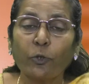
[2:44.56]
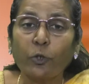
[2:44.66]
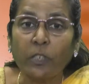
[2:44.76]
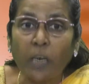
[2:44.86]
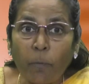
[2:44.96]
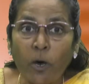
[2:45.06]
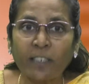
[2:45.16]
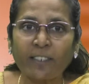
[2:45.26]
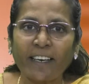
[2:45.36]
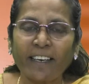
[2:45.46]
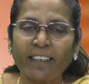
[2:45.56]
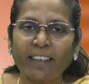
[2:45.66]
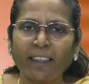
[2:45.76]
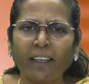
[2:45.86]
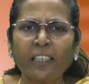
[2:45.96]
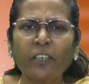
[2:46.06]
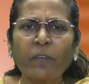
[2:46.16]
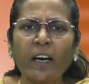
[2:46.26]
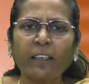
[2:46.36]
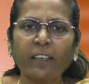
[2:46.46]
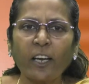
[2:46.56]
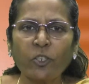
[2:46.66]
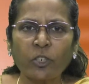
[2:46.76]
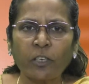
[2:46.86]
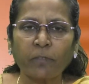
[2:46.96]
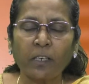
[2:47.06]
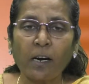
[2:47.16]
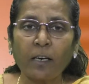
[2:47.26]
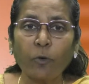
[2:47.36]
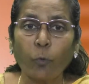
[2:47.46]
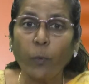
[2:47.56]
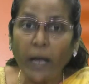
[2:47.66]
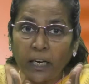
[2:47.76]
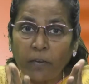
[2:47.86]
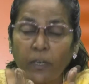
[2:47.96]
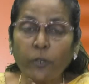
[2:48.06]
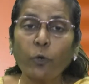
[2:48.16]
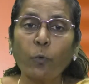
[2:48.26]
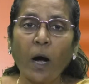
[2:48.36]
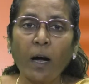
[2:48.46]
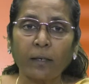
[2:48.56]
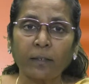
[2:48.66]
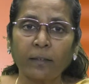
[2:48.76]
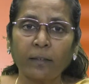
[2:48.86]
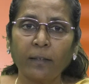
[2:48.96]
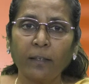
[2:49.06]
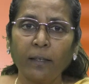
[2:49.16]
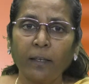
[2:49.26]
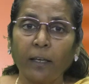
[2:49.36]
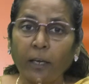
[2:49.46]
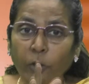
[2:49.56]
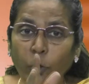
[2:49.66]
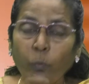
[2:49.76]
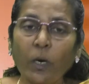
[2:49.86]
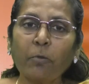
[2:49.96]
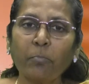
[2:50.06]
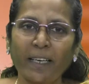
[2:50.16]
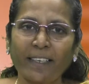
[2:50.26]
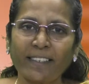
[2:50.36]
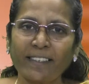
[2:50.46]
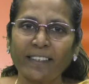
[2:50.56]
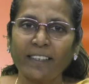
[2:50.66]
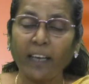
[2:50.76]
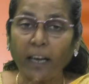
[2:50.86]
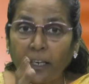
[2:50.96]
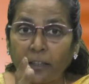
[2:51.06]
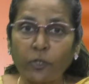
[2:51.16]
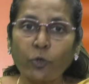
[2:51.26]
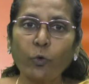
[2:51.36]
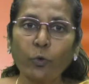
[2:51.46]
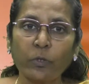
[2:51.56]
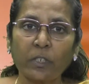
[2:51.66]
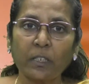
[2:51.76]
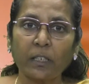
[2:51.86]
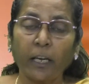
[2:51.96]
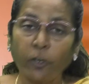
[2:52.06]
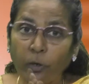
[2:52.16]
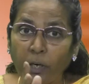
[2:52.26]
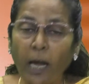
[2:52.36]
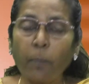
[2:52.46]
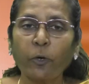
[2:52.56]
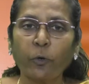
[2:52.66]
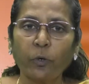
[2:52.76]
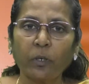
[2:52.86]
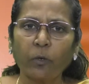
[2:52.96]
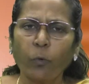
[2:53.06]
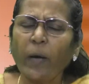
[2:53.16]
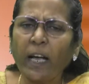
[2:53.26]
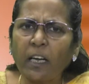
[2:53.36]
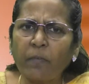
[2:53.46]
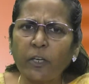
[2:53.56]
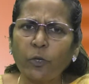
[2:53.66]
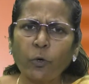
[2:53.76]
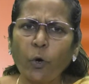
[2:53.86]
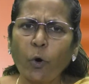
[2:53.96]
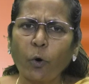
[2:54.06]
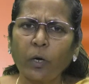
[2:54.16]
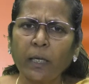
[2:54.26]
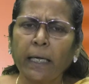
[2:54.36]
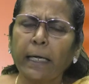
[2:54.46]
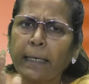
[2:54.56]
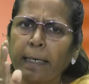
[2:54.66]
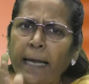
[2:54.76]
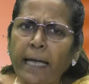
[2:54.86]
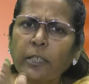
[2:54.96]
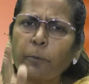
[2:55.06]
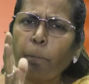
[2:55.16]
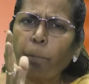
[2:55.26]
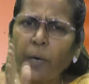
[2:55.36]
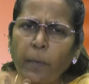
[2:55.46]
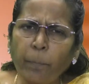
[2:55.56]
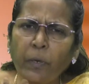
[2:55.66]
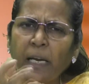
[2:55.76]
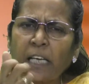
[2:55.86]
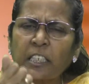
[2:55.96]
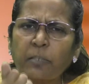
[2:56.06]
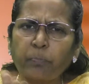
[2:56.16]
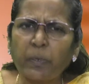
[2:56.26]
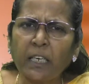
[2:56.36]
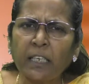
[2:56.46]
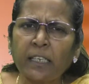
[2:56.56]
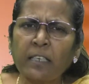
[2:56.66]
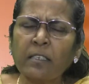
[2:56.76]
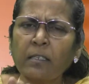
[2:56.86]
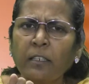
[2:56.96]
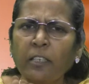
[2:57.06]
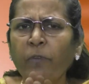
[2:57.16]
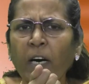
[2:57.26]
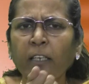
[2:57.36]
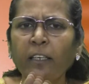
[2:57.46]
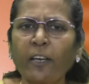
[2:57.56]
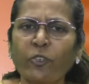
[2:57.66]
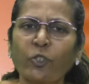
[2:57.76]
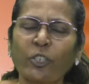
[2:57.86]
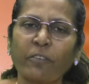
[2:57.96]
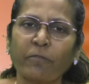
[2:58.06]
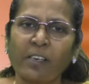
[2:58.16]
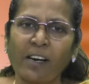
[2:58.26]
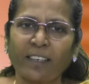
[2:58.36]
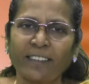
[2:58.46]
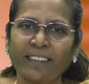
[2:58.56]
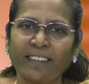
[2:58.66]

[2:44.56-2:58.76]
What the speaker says: to demonstrate the divine nature of God wherever you are, in your workplace, in the schools, in your neighborhood, wherever you go, let people experience the divine nature of God.